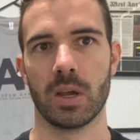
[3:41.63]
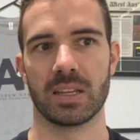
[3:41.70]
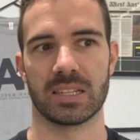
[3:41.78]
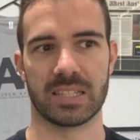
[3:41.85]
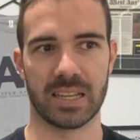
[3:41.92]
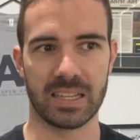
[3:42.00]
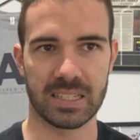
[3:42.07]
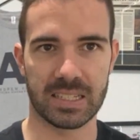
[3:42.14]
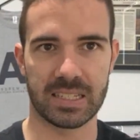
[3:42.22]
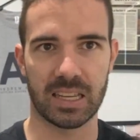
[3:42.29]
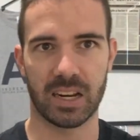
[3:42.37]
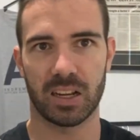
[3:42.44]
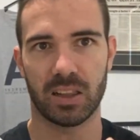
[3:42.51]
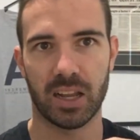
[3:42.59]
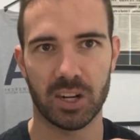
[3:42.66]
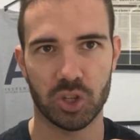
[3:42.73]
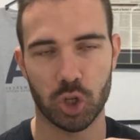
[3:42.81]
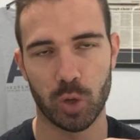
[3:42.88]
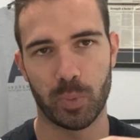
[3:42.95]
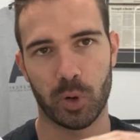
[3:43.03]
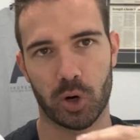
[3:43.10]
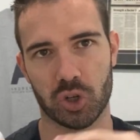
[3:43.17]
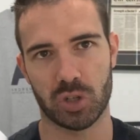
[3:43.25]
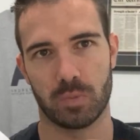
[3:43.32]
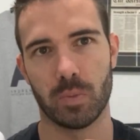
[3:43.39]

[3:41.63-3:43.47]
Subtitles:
seasons that are like supercross and